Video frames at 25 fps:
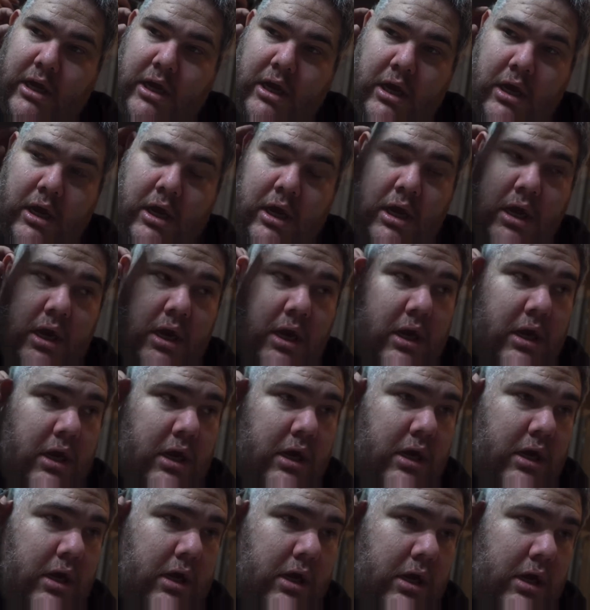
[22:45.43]
I don't know, but
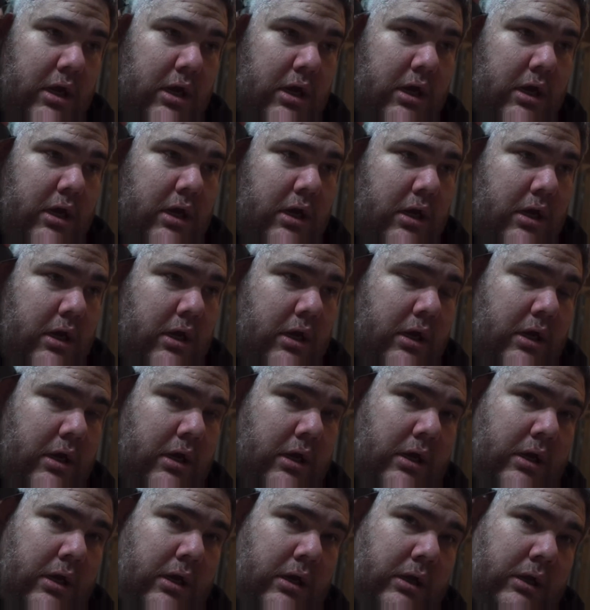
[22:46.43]
I like it.
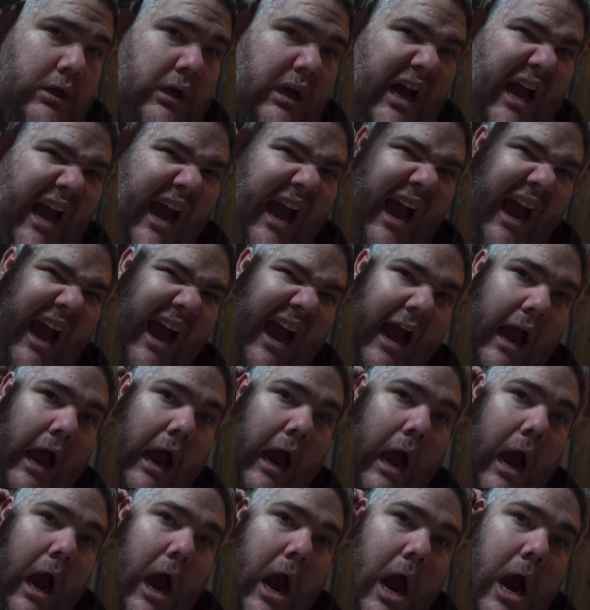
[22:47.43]
I need more
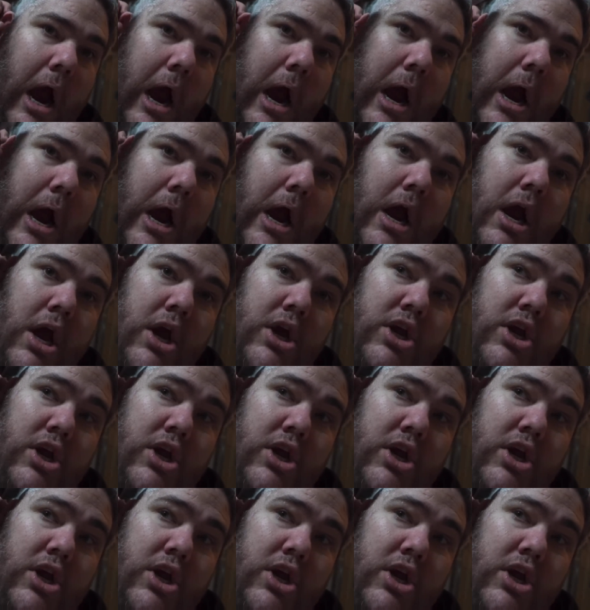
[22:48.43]
of these.